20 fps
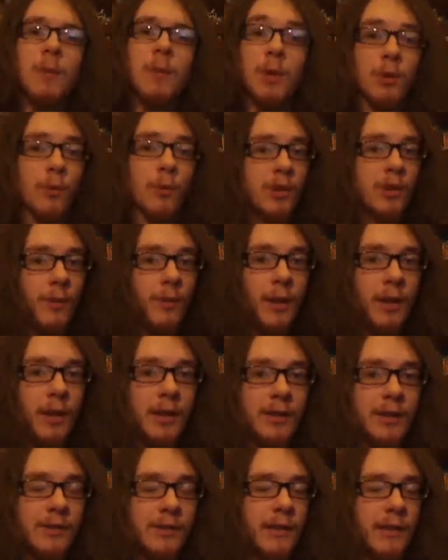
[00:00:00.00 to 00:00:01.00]
But the ones on my
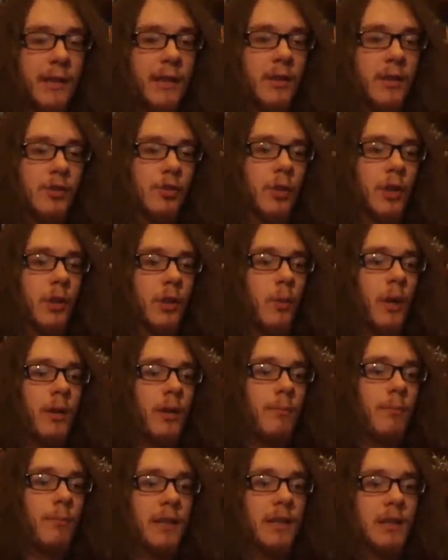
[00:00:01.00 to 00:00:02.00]
list I did enjoy
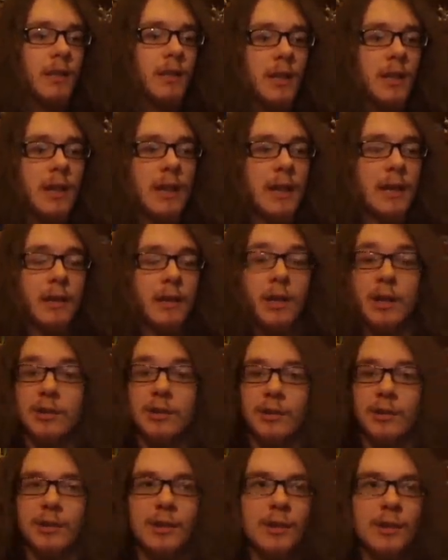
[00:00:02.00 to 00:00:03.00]
quite a bit, and
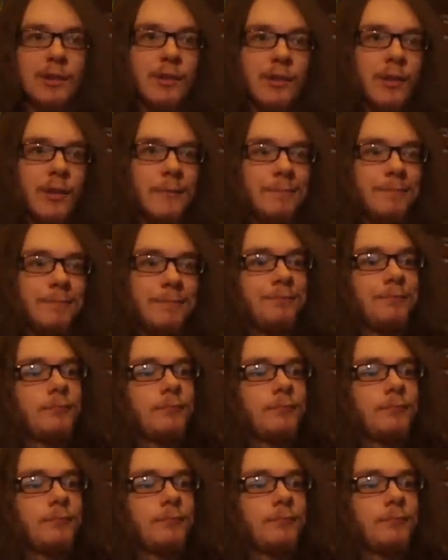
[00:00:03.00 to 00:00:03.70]
so let's get started.